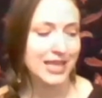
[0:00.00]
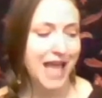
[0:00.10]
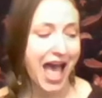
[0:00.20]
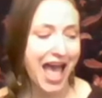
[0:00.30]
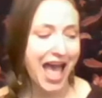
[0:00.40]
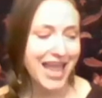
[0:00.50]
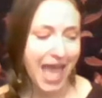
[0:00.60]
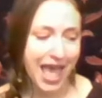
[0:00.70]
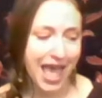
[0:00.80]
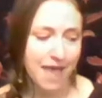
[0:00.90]
I
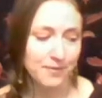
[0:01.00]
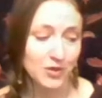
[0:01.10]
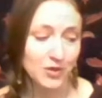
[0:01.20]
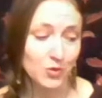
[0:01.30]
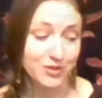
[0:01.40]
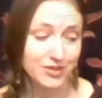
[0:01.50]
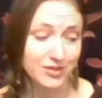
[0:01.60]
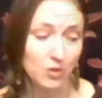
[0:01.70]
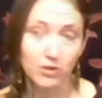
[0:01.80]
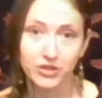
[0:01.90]
am your
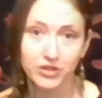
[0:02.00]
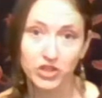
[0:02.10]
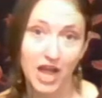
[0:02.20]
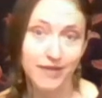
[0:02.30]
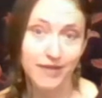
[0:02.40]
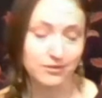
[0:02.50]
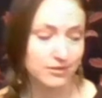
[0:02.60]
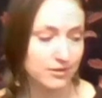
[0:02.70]
solar child.